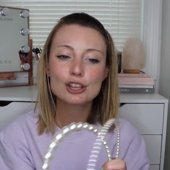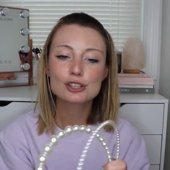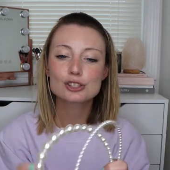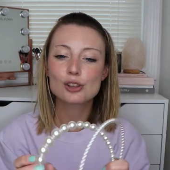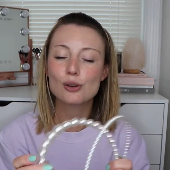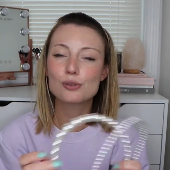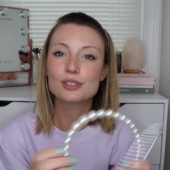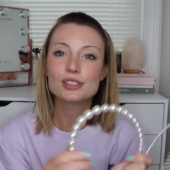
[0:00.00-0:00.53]

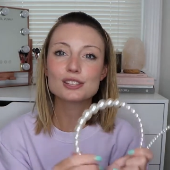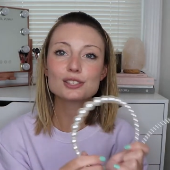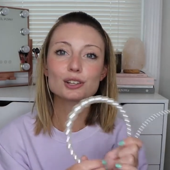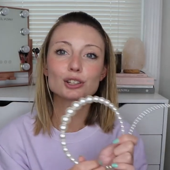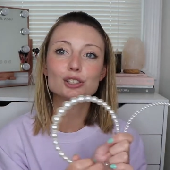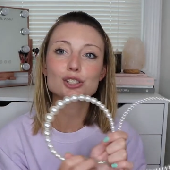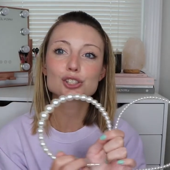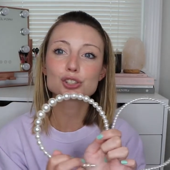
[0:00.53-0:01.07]
So these
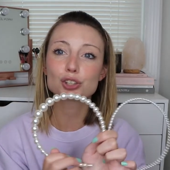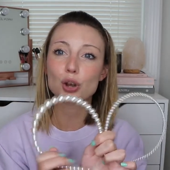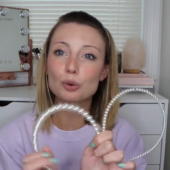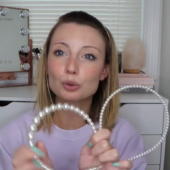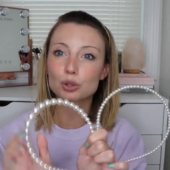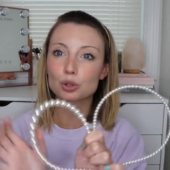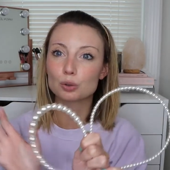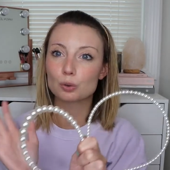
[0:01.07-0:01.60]
are so
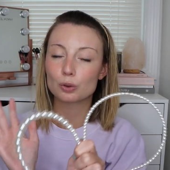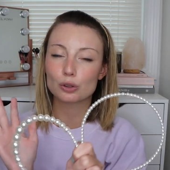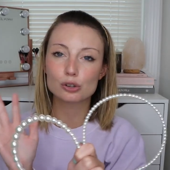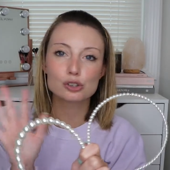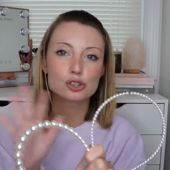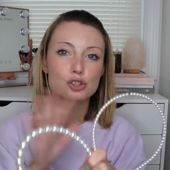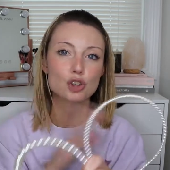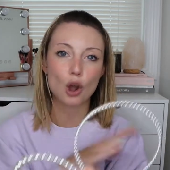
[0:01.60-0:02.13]
cute. They're
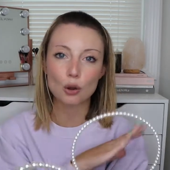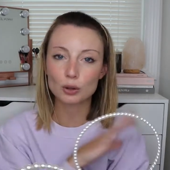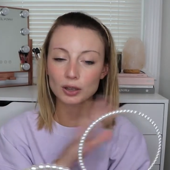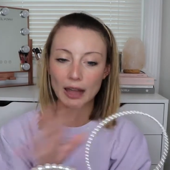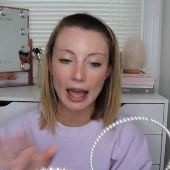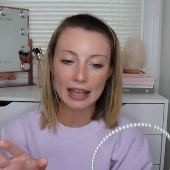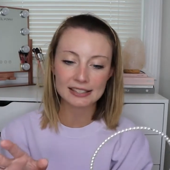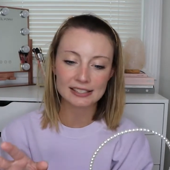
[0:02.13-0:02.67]
so
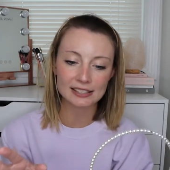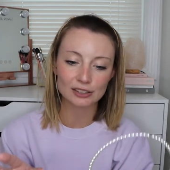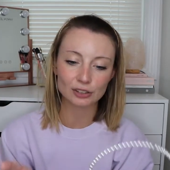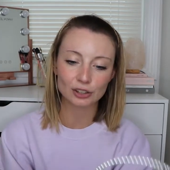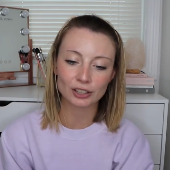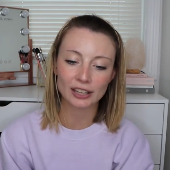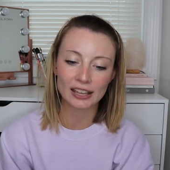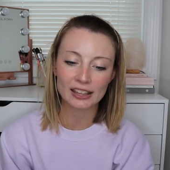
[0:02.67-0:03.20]
classy
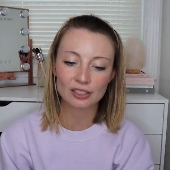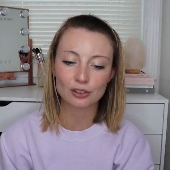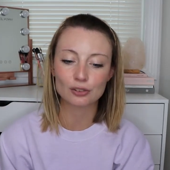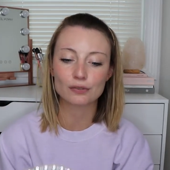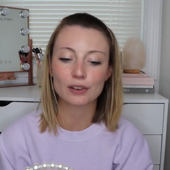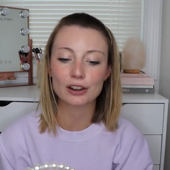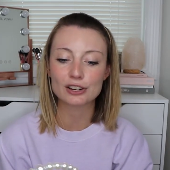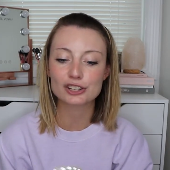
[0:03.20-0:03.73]
looking. They're
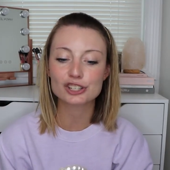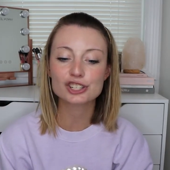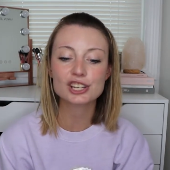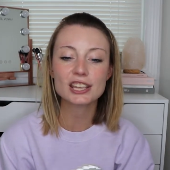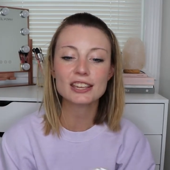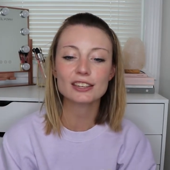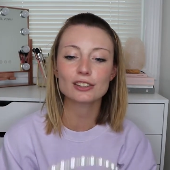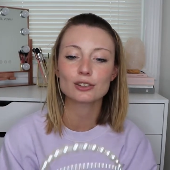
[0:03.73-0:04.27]
very
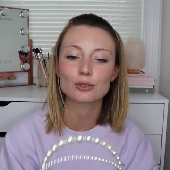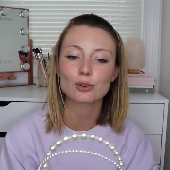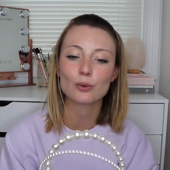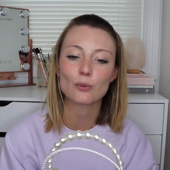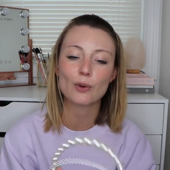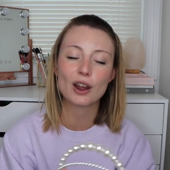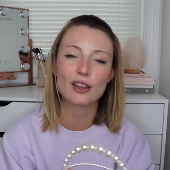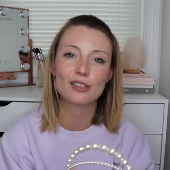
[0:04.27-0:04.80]
chic. You
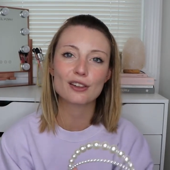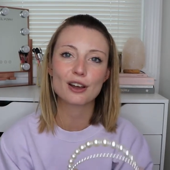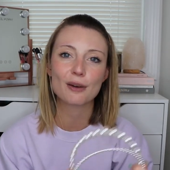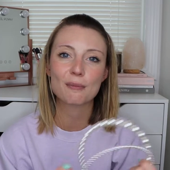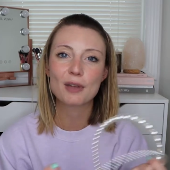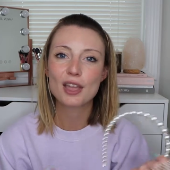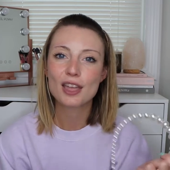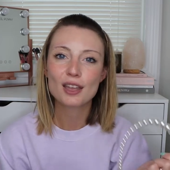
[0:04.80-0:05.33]
can wear
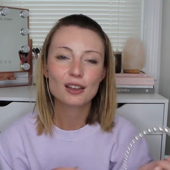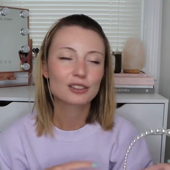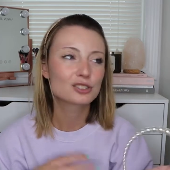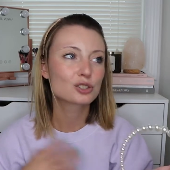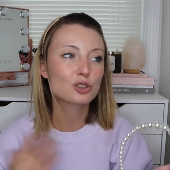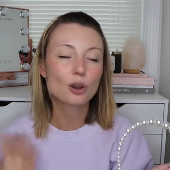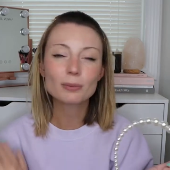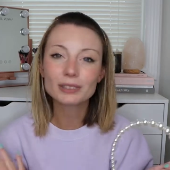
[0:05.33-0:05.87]
them
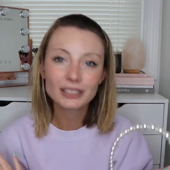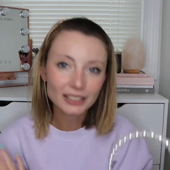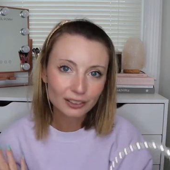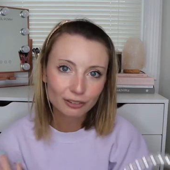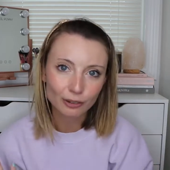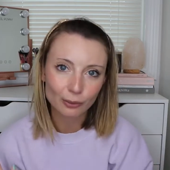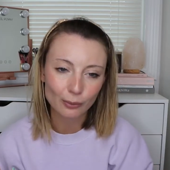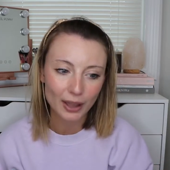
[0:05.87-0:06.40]
so many
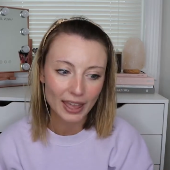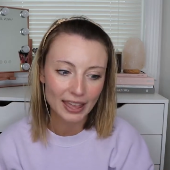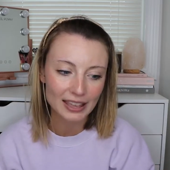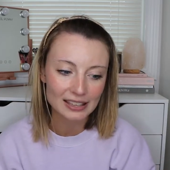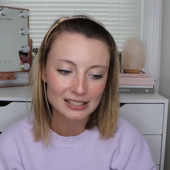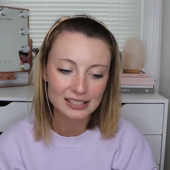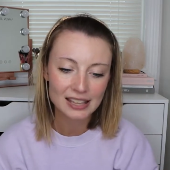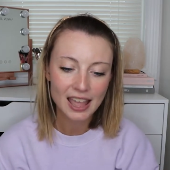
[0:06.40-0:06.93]
different
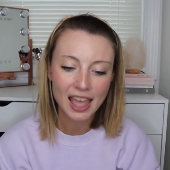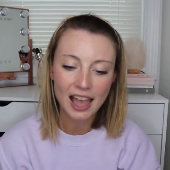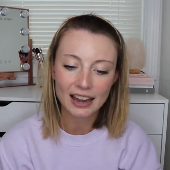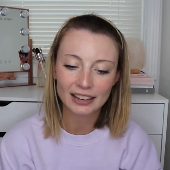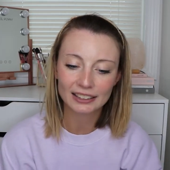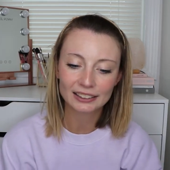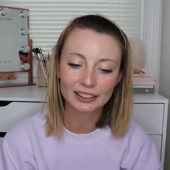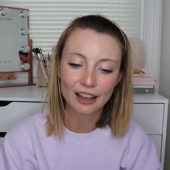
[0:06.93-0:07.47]
ways
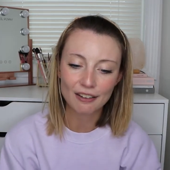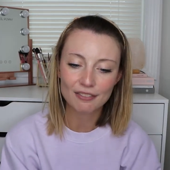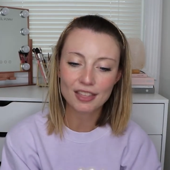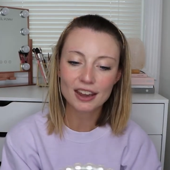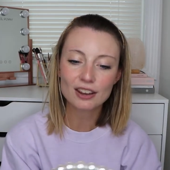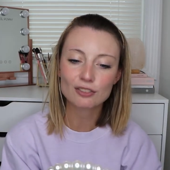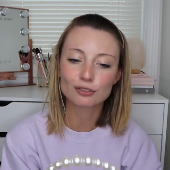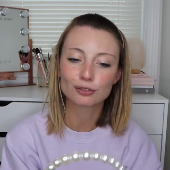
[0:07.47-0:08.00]
and I love
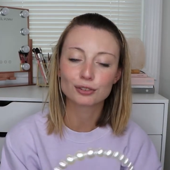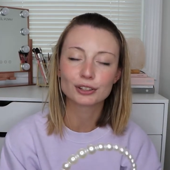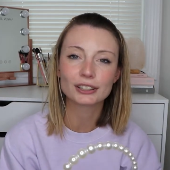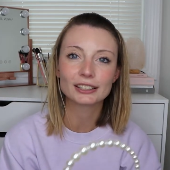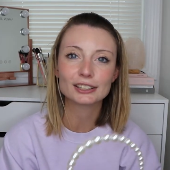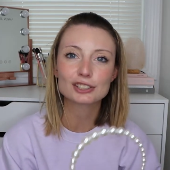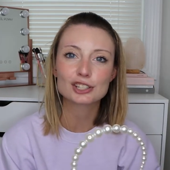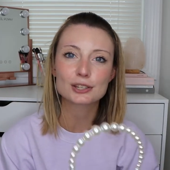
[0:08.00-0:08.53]
that it
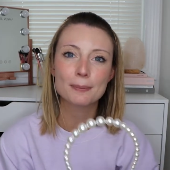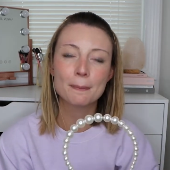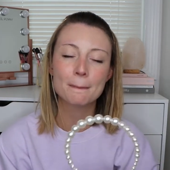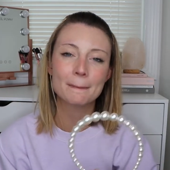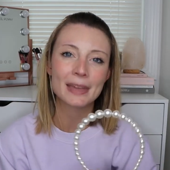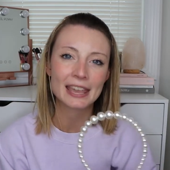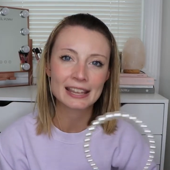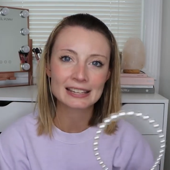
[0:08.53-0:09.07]
really just
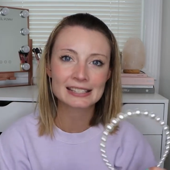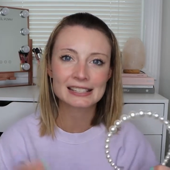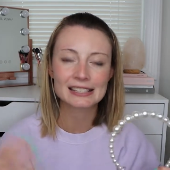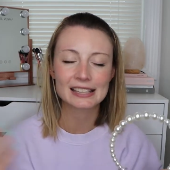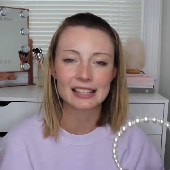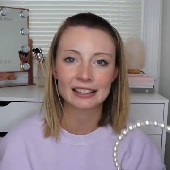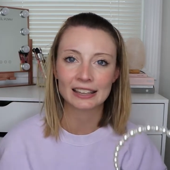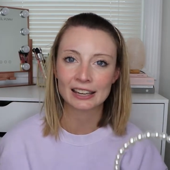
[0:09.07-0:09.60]
makes
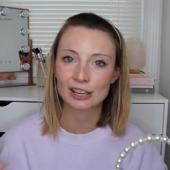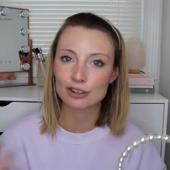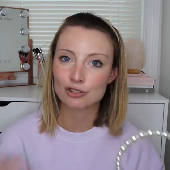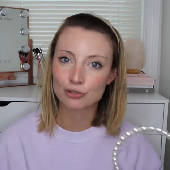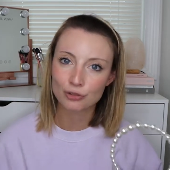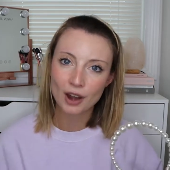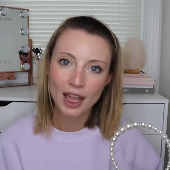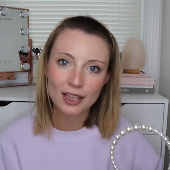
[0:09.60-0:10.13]
like a
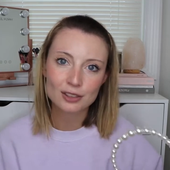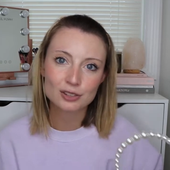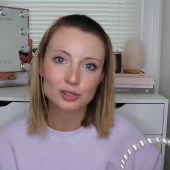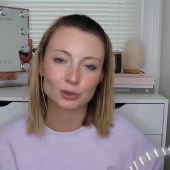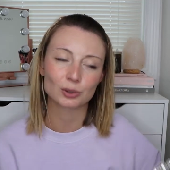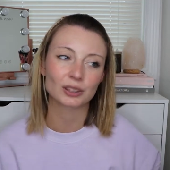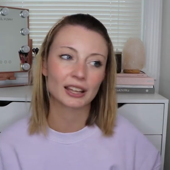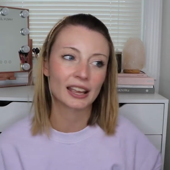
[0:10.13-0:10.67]
dress
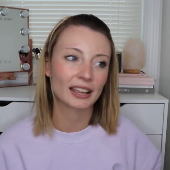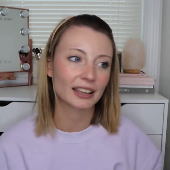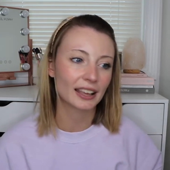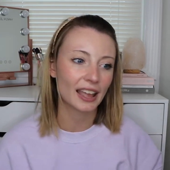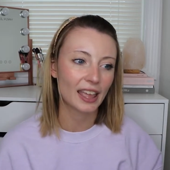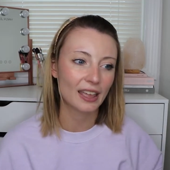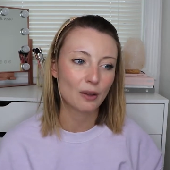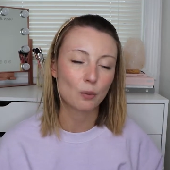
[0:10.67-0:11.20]
or like
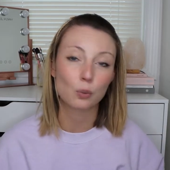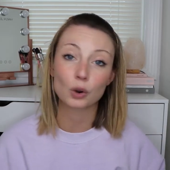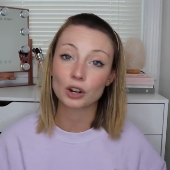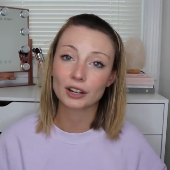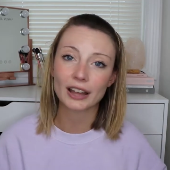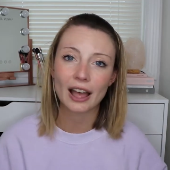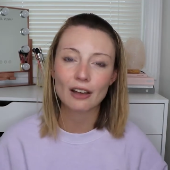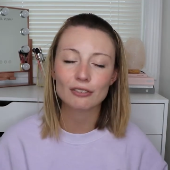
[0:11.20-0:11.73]
a
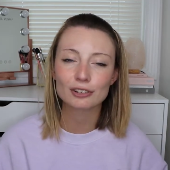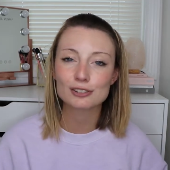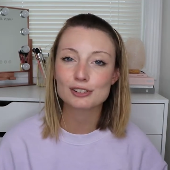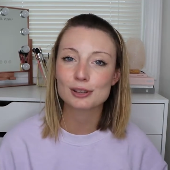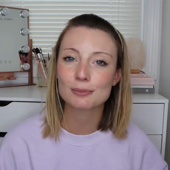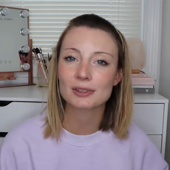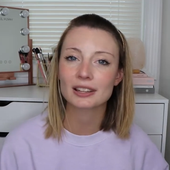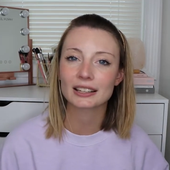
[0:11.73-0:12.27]
work outfit or
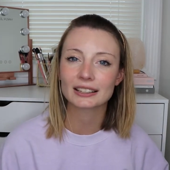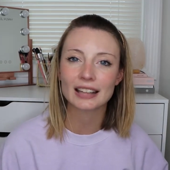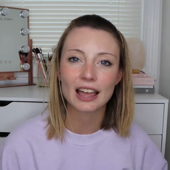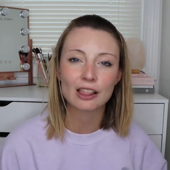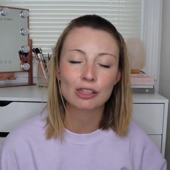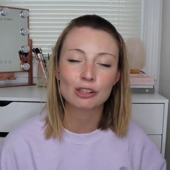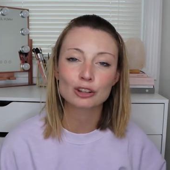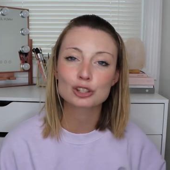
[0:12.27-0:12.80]
something like
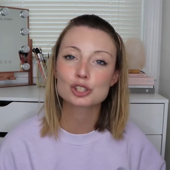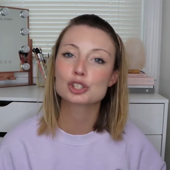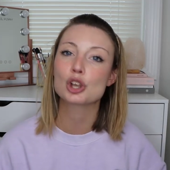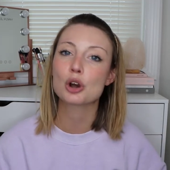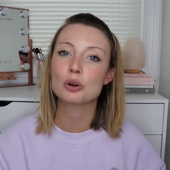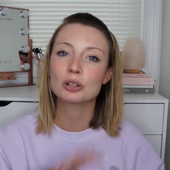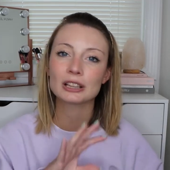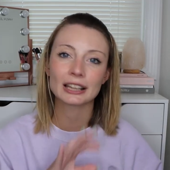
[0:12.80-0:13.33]
that look
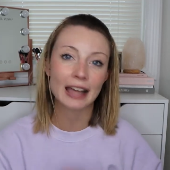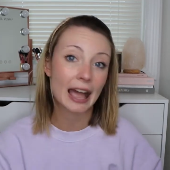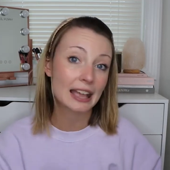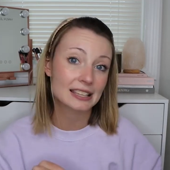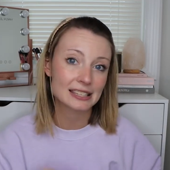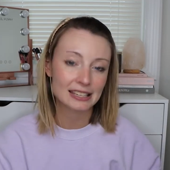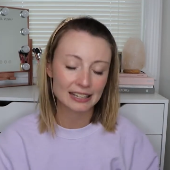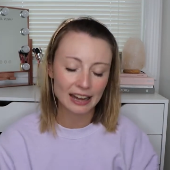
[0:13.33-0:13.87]
so
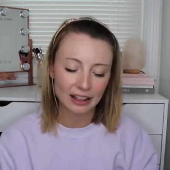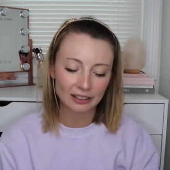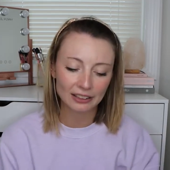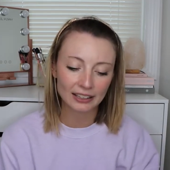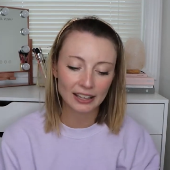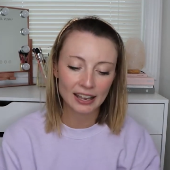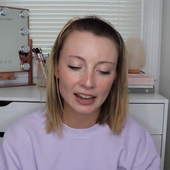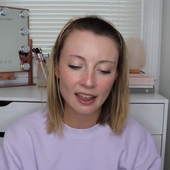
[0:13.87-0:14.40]
classy and
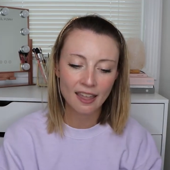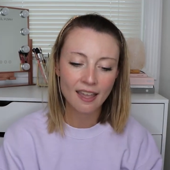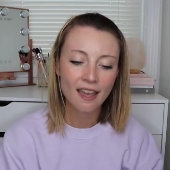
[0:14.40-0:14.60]
elegant.